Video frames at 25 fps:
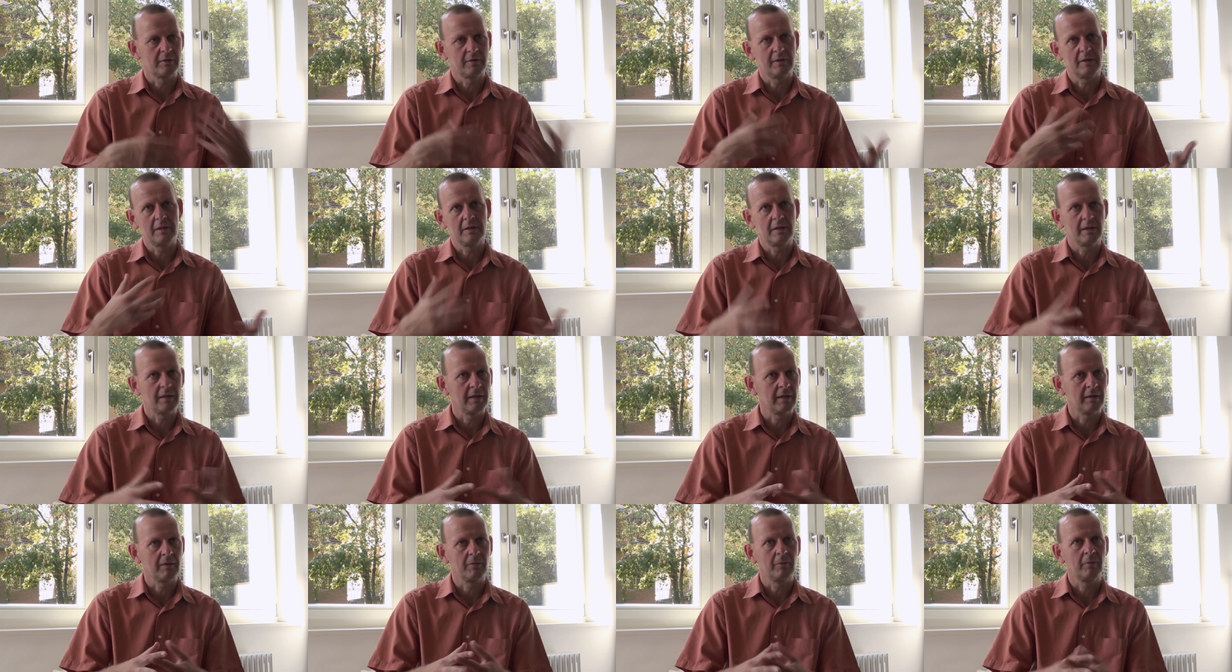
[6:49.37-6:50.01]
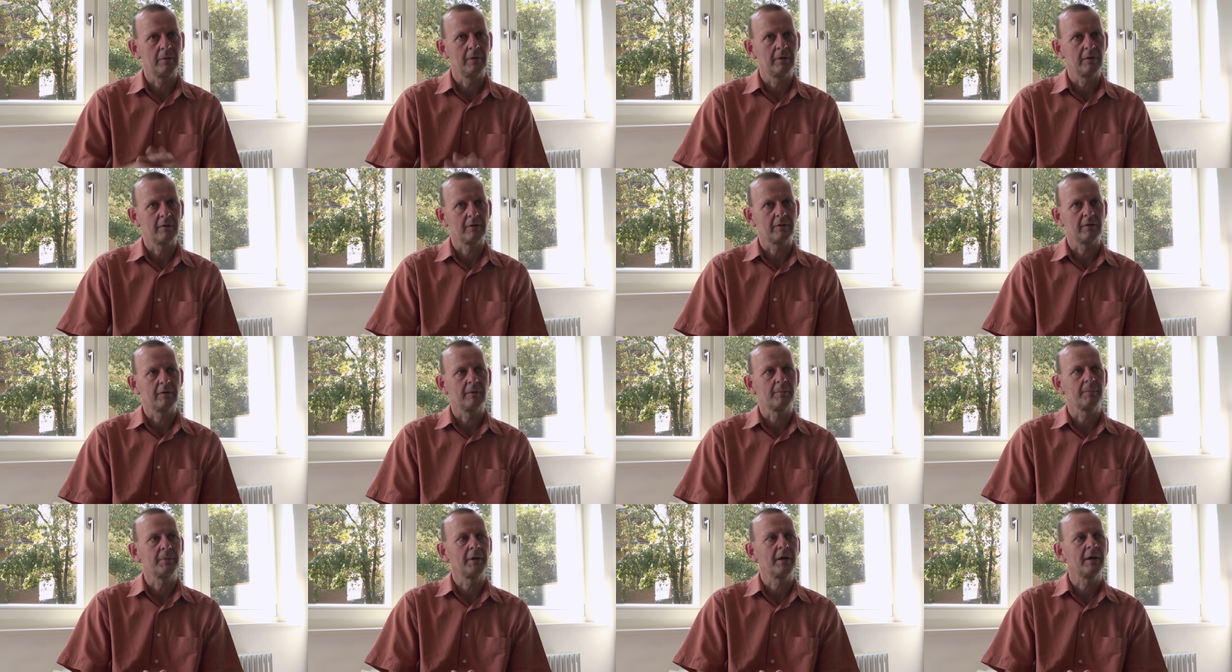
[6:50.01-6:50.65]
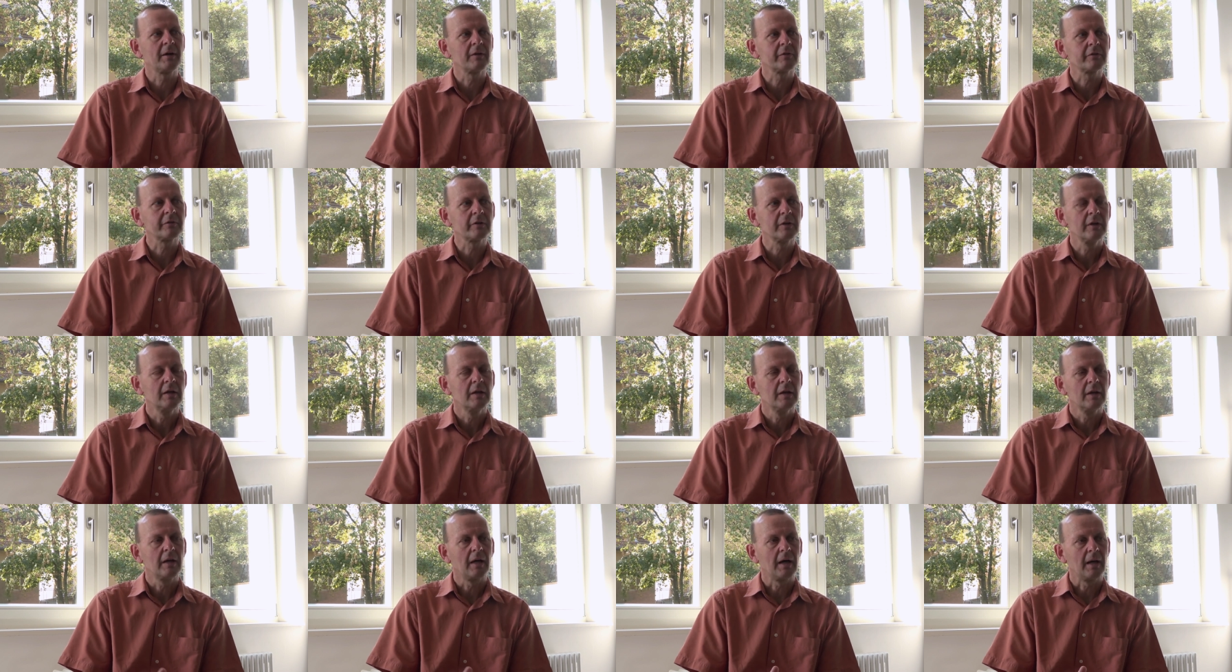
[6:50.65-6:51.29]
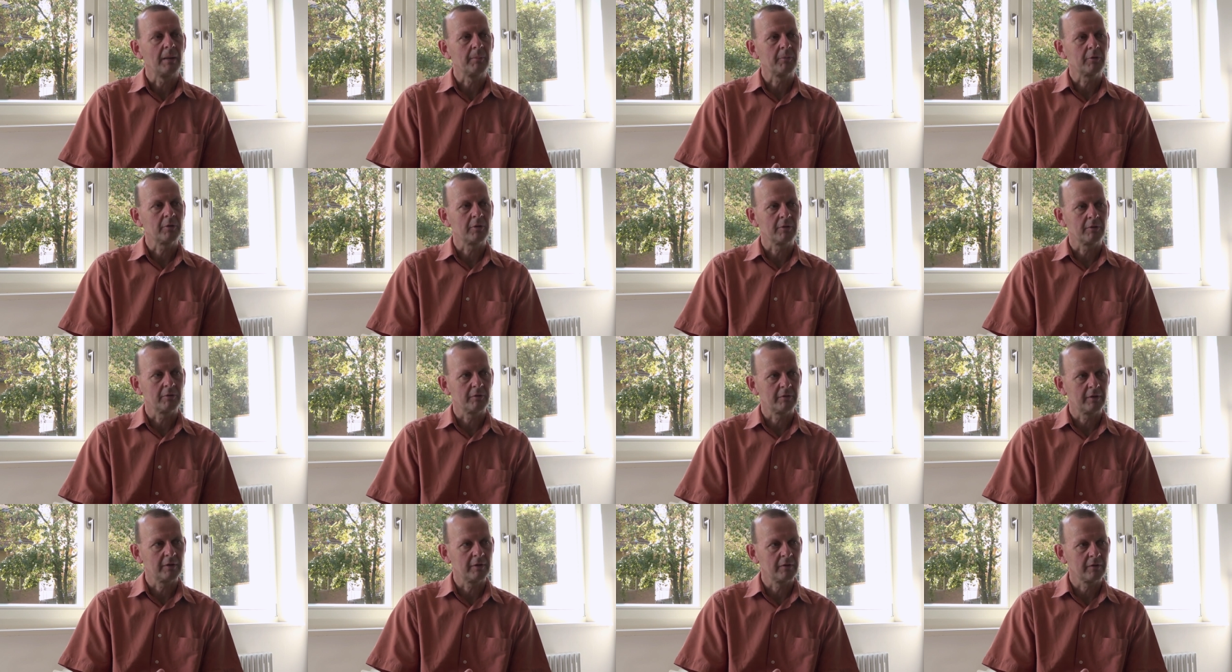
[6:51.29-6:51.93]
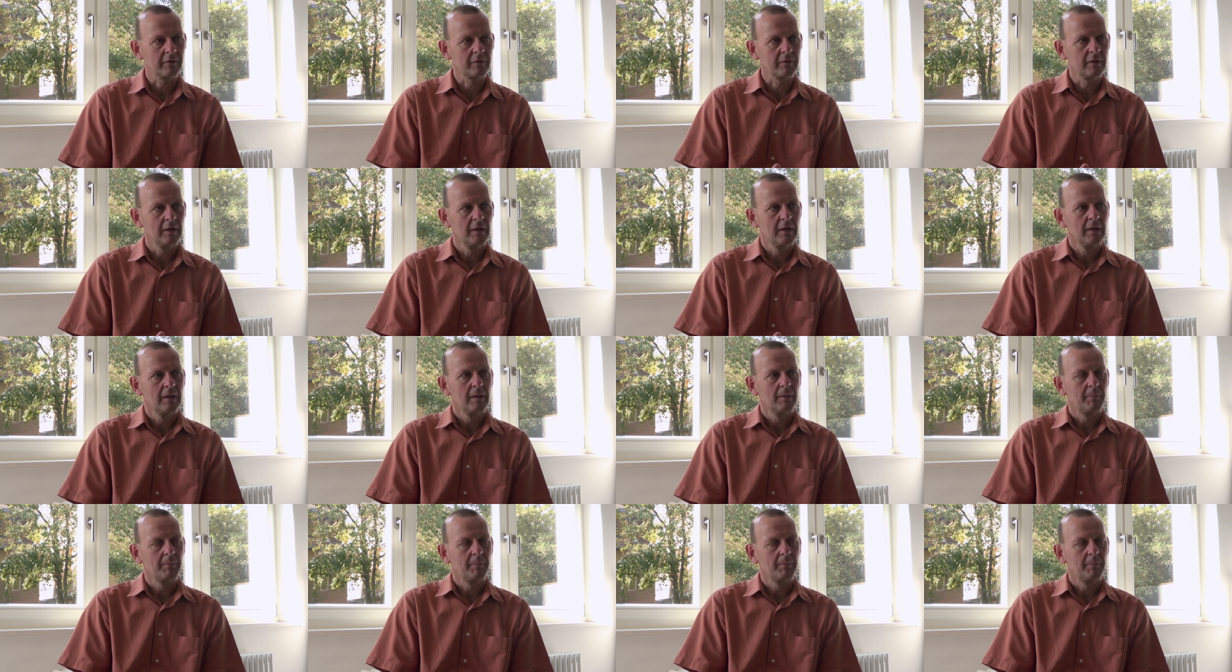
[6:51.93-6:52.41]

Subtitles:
dealing with the past, I'm convinced.